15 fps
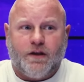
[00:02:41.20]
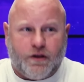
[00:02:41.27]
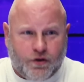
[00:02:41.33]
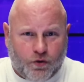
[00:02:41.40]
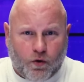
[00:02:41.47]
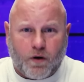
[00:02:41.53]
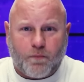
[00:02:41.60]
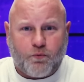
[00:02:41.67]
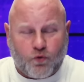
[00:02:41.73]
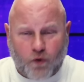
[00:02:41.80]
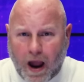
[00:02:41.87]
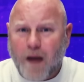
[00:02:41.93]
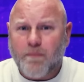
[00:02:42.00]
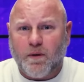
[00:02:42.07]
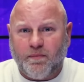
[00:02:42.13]
You're
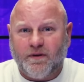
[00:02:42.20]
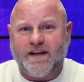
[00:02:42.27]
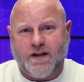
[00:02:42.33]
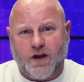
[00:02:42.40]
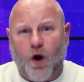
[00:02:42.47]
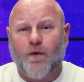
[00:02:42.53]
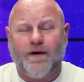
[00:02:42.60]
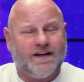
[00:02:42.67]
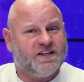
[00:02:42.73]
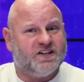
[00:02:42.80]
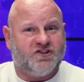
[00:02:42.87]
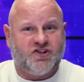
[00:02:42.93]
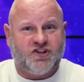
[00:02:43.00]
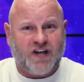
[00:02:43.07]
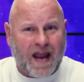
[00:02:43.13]
probably going to
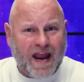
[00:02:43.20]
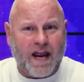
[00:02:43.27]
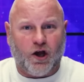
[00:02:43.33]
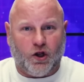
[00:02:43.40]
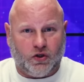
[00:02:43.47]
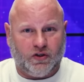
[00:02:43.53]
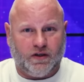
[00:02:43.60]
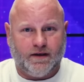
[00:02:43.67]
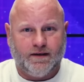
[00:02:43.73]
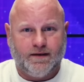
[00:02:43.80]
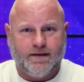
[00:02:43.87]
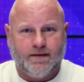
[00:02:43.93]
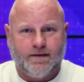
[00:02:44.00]
jail.